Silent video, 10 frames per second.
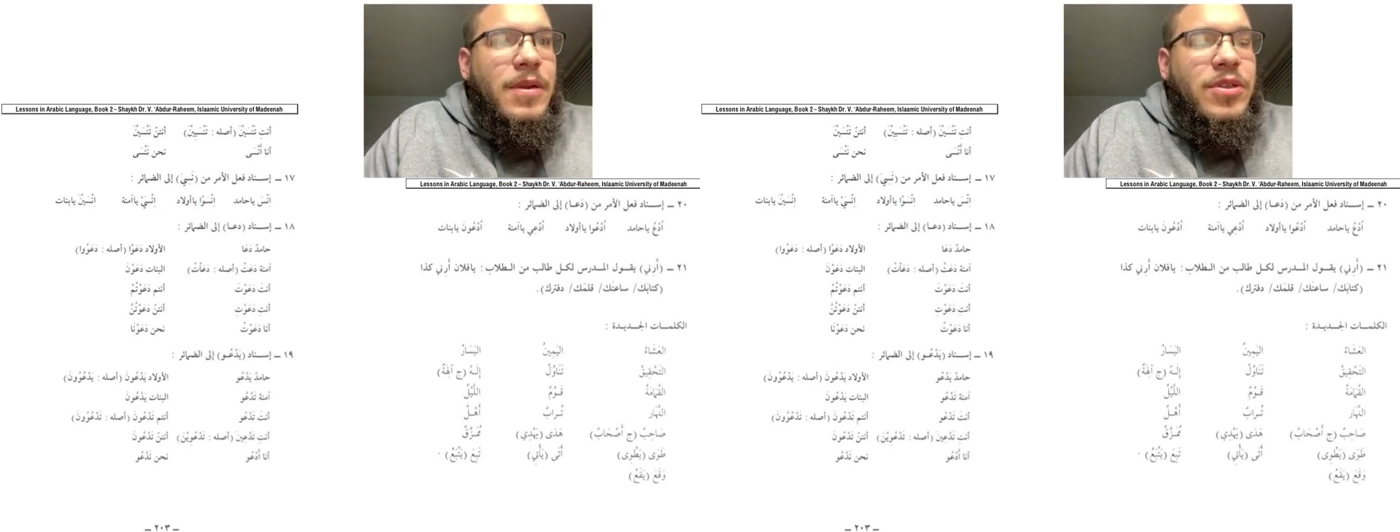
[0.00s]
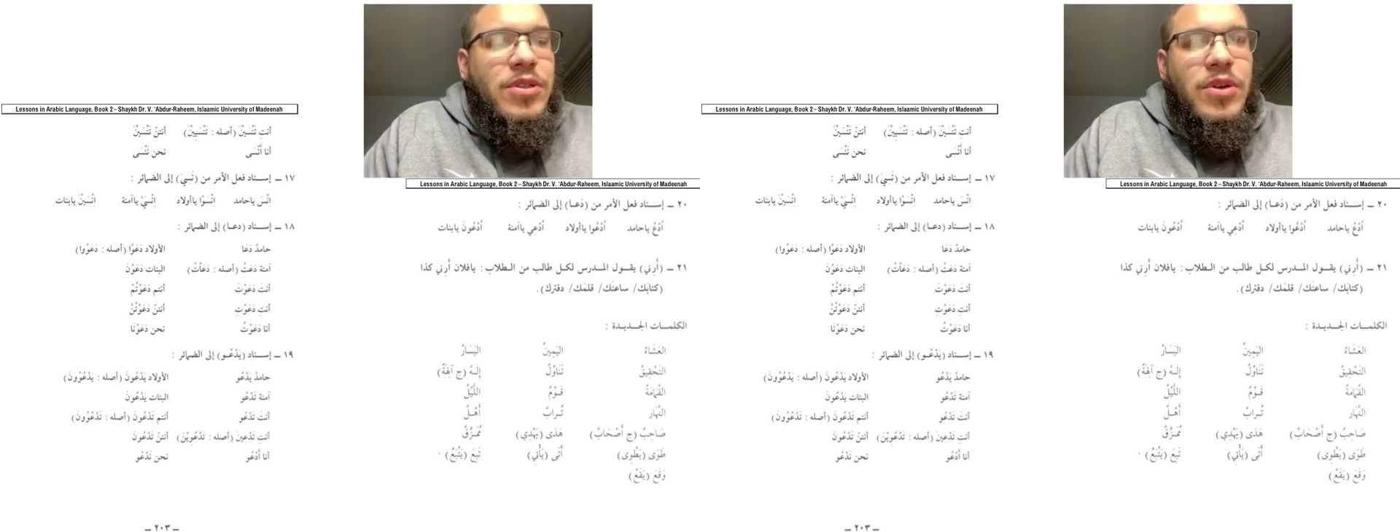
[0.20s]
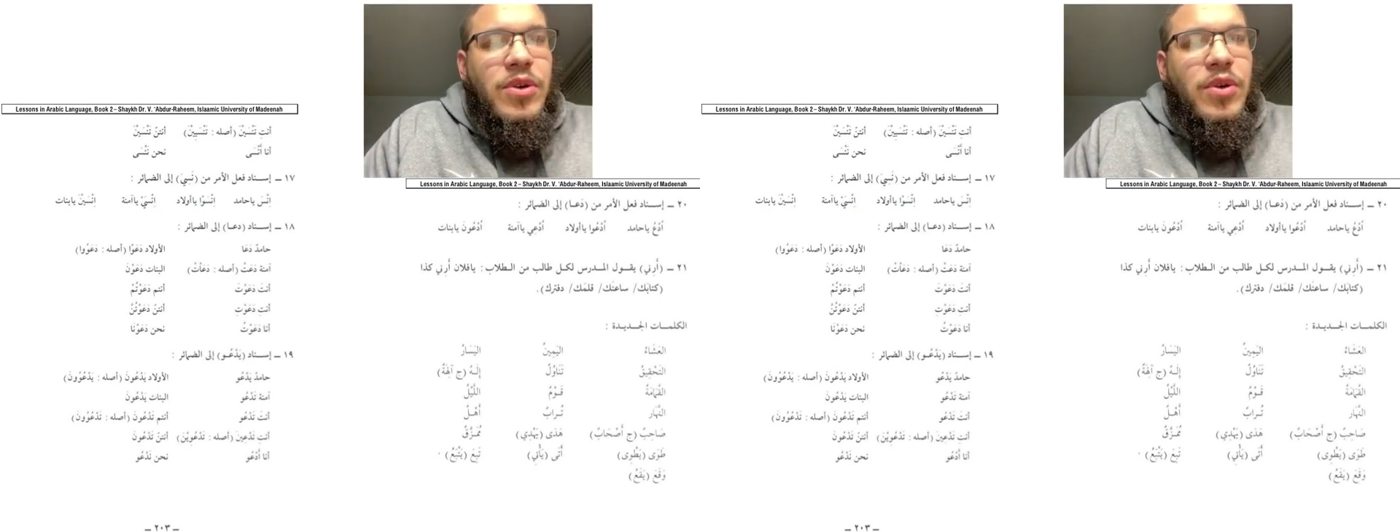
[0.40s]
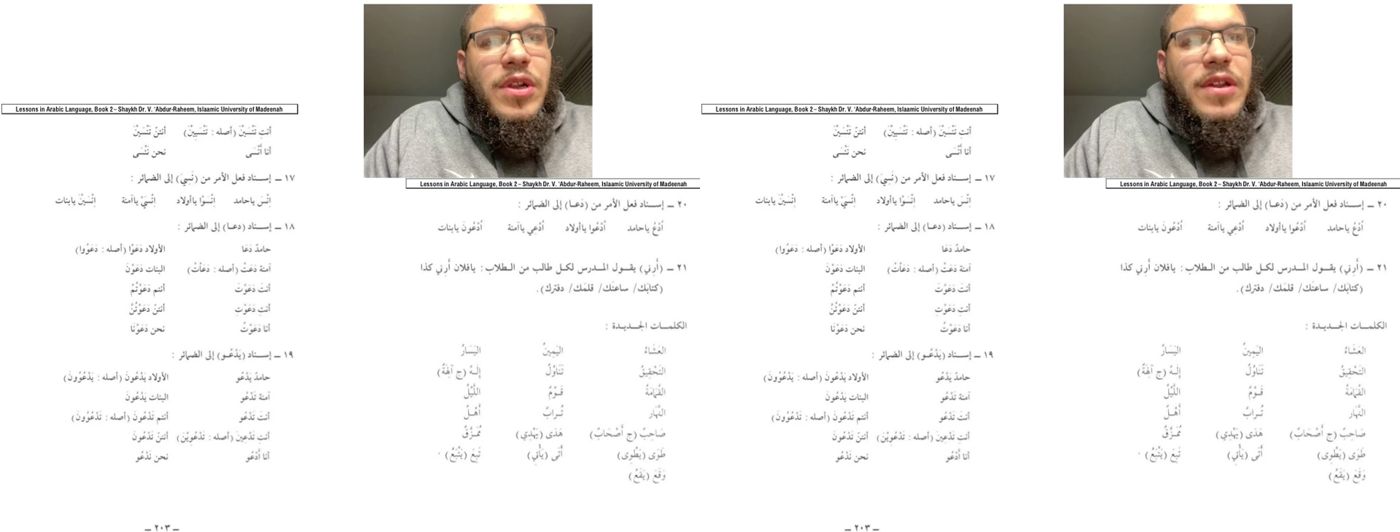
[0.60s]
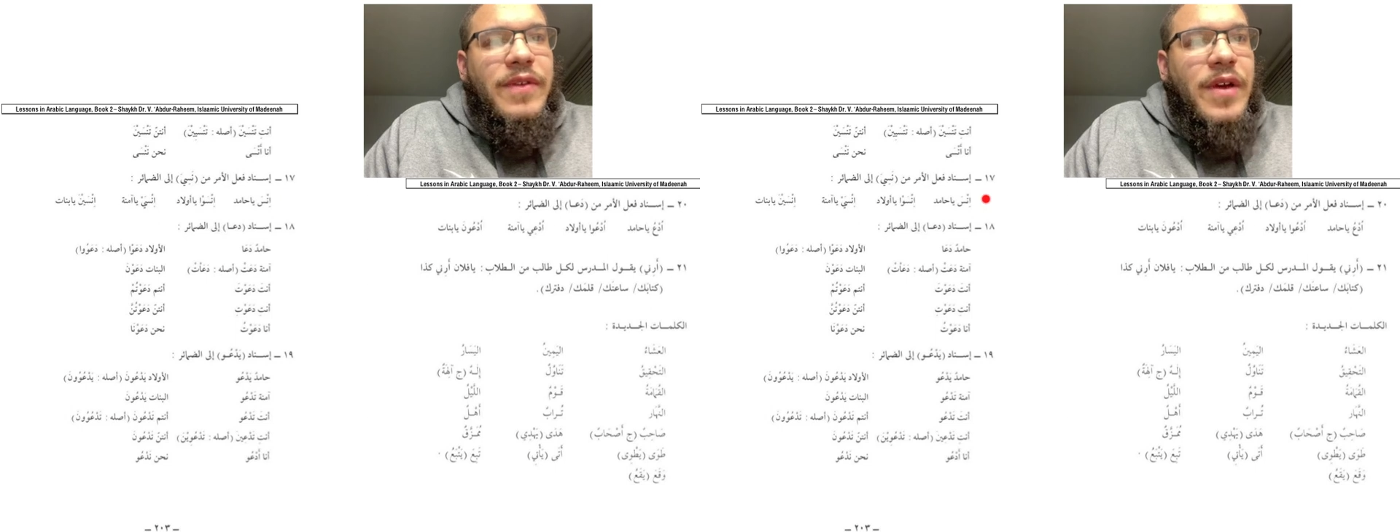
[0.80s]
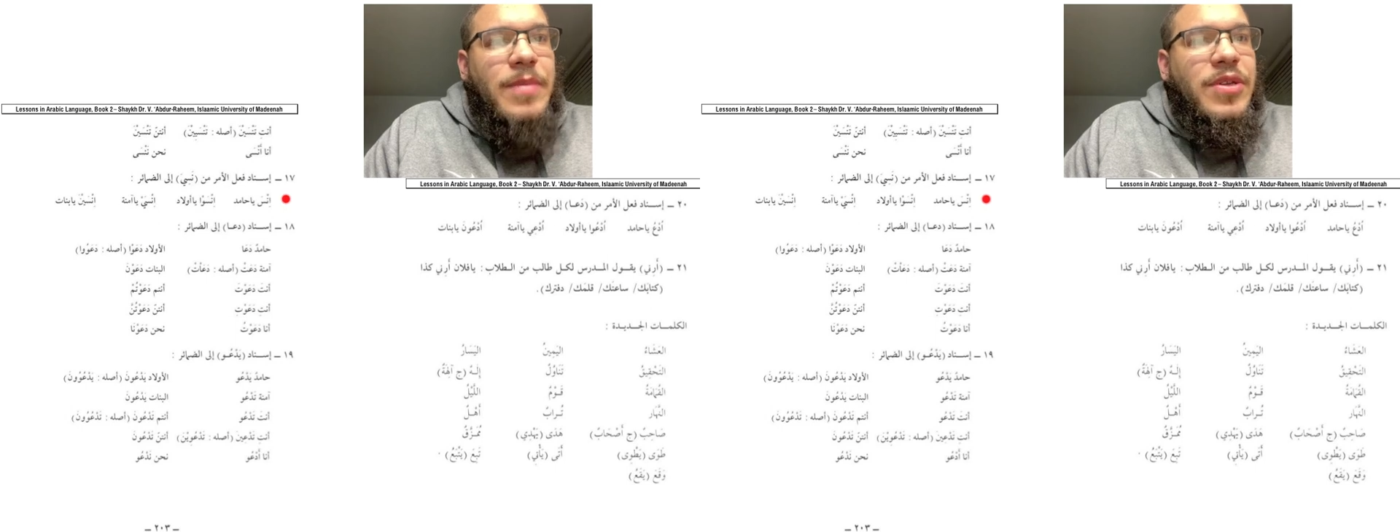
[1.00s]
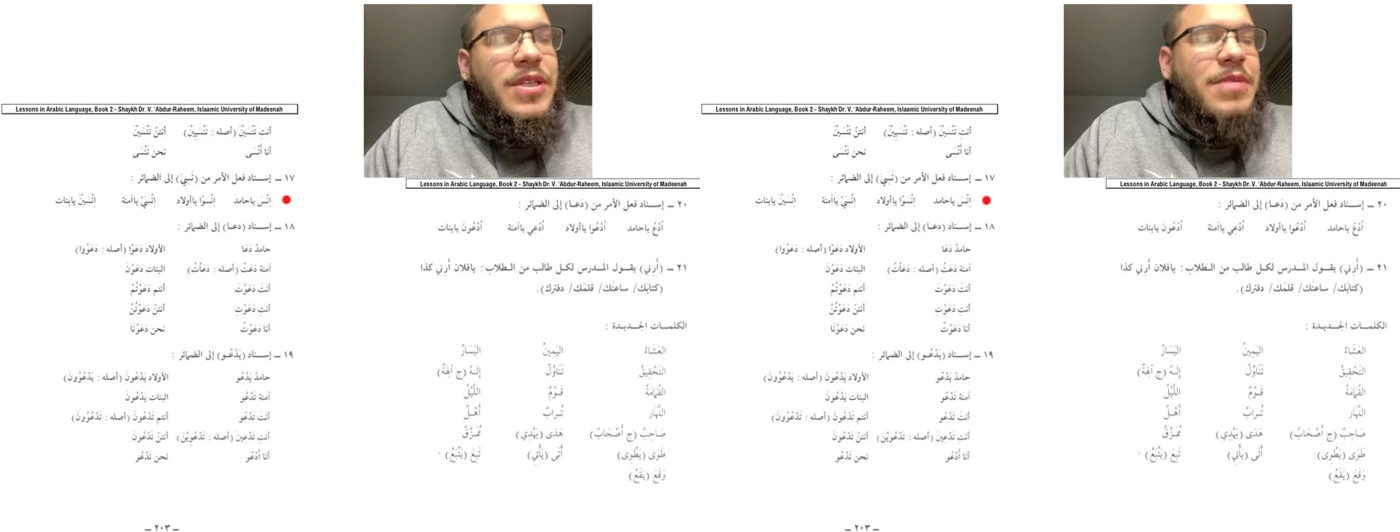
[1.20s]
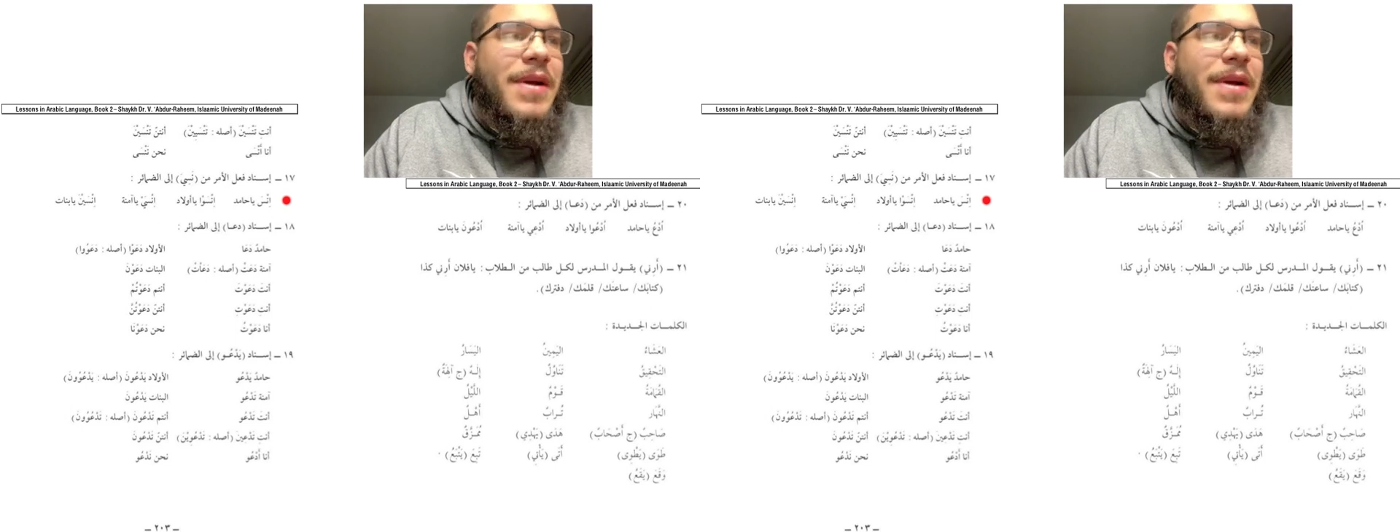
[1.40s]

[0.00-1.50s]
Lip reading: So all of the verbs on this